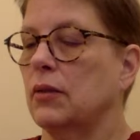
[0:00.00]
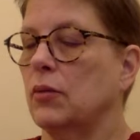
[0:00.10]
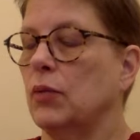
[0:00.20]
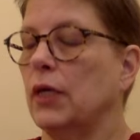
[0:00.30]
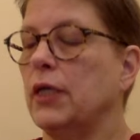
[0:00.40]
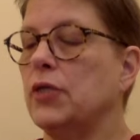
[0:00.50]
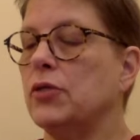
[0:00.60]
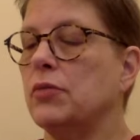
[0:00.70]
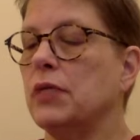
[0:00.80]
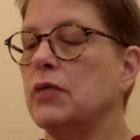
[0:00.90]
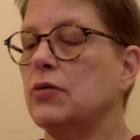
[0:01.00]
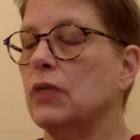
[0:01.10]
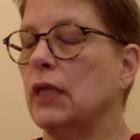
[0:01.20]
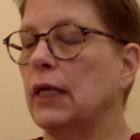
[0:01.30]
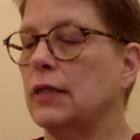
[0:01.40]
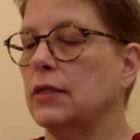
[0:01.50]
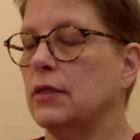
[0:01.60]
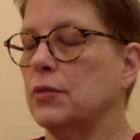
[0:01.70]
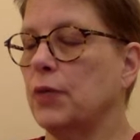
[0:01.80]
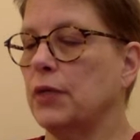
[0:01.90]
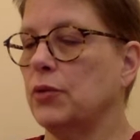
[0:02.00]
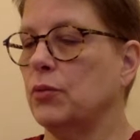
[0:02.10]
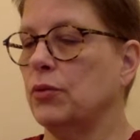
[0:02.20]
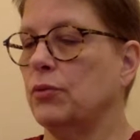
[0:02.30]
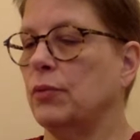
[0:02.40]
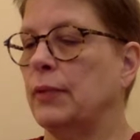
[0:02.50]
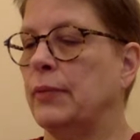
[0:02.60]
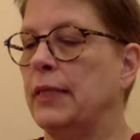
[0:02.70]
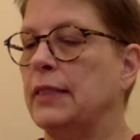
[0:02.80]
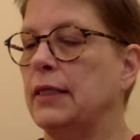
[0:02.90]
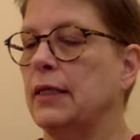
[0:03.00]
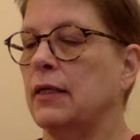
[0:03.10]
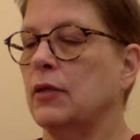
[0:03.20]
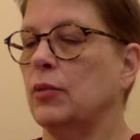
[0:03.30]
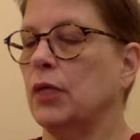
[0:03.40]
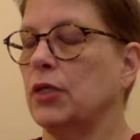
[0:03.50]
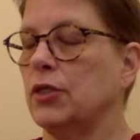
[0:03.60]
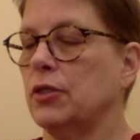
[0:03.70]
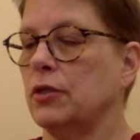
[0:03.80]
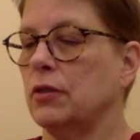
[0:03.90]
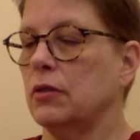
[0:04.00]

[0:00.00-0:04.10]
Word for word: Body should be as relaxed as possible while maintaining the posture.